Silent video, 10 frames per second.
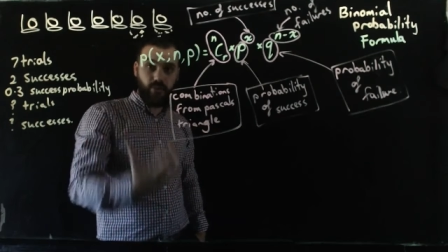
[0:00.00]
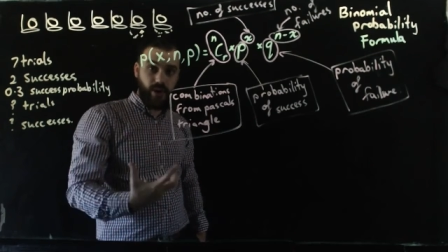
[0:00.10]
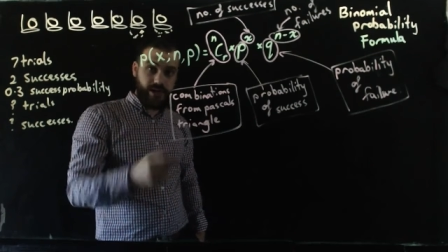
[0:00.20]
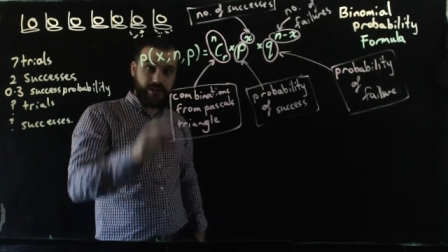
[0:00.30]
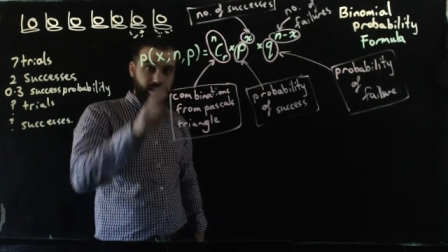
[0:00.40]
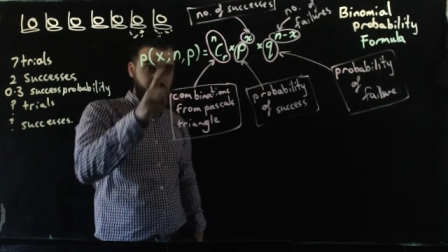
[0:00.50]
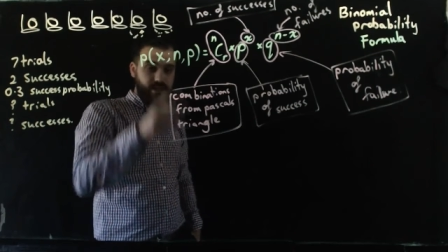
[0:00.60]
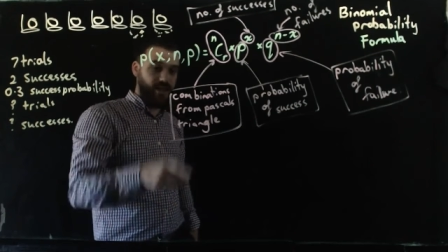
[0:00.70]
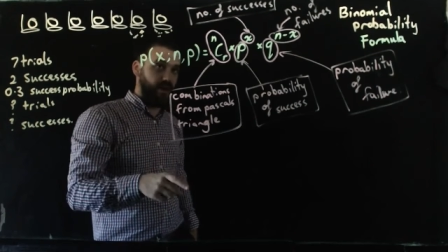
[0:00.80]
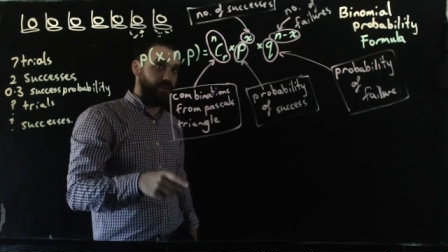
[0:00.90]
ways that
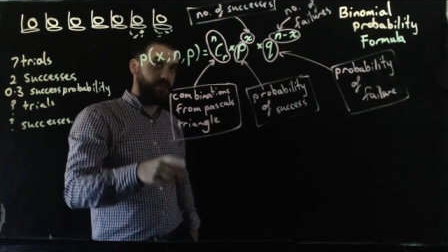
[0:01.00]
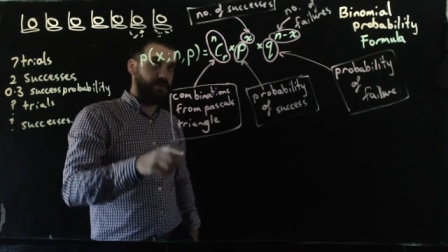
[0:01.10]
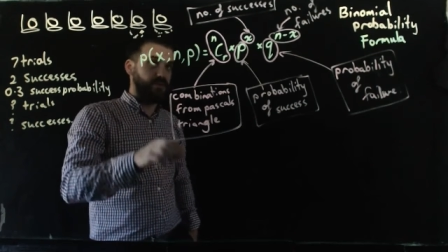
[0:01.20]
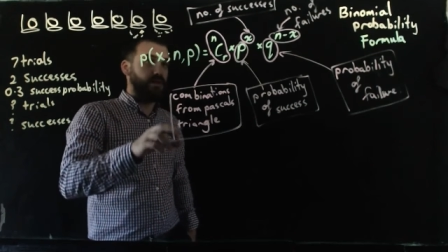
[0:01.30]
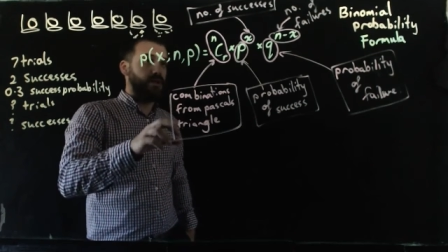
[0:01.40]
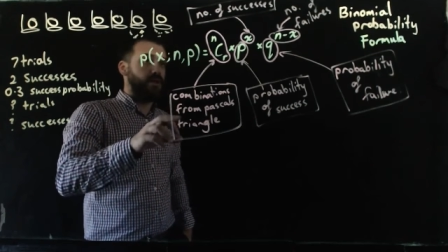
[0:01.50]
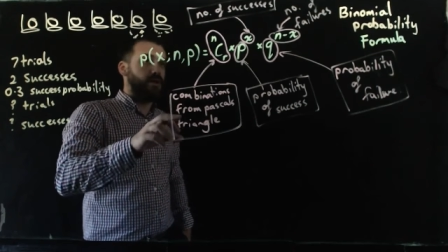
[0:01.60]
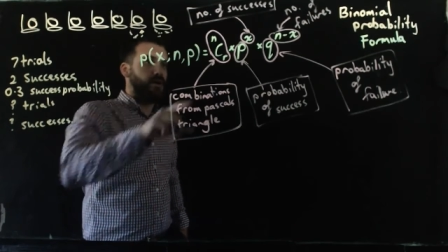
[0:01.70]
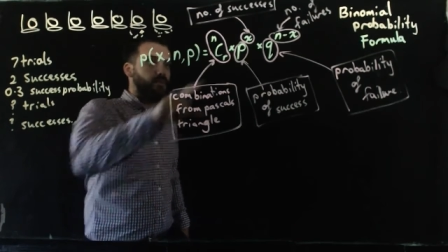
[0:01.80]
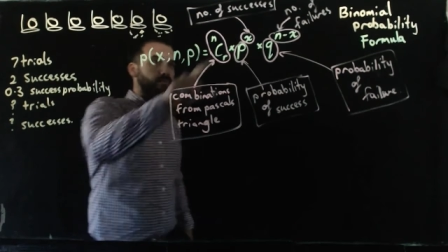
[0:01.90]
can happen,
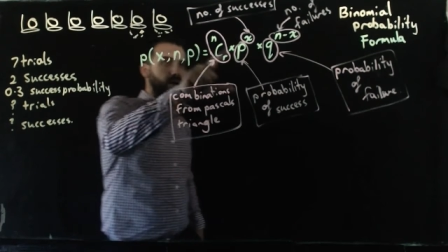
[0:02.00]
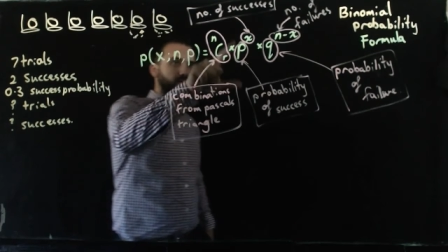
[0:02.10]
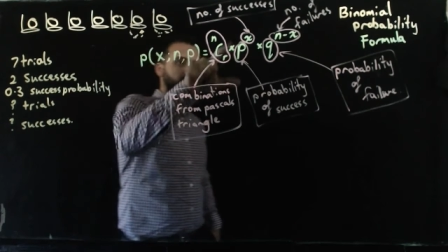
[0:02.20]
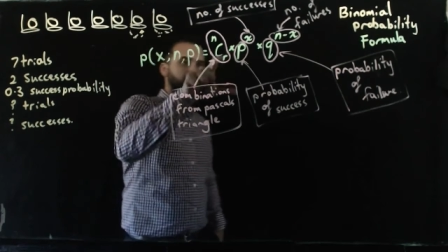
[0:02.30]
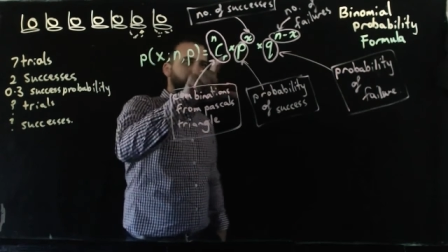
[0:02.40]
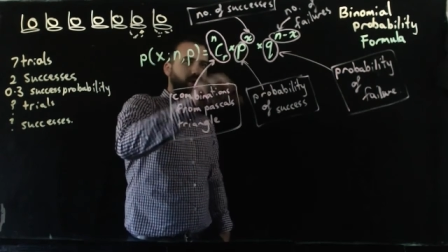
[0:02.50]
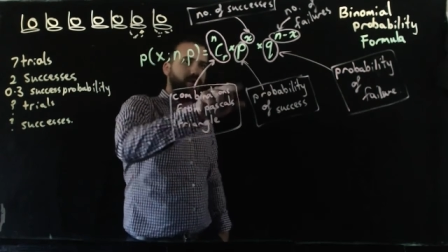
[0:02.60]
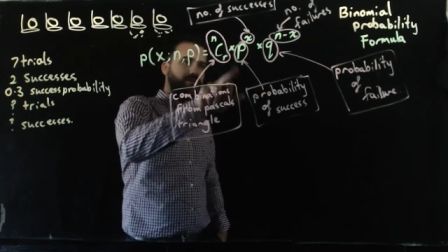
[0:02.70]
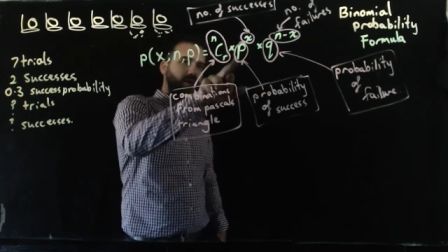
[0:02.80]
multiplied